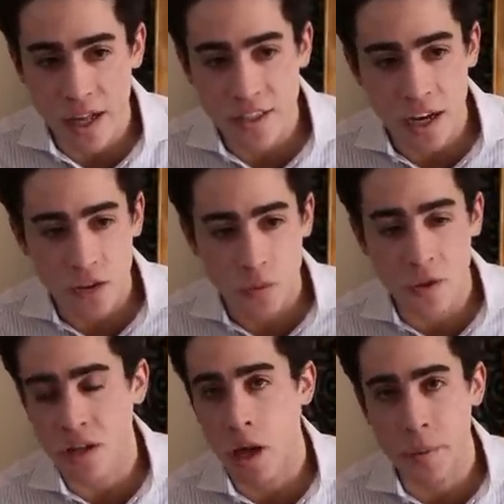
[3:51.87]
That's how you
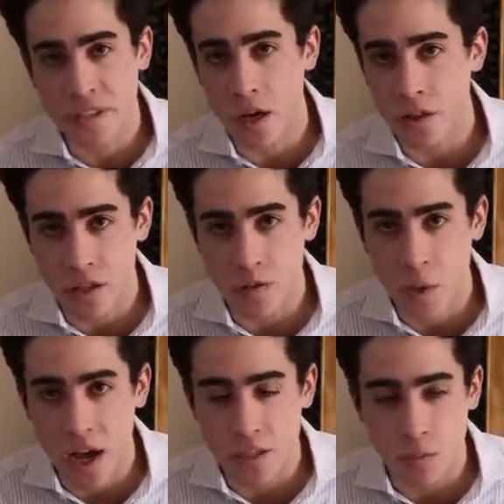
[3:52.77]
become as healthy as
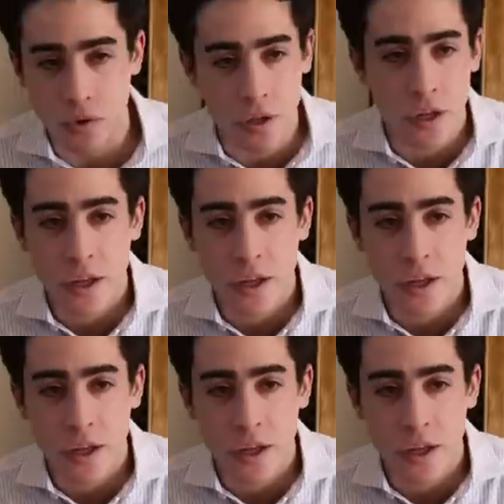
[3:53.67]
possible.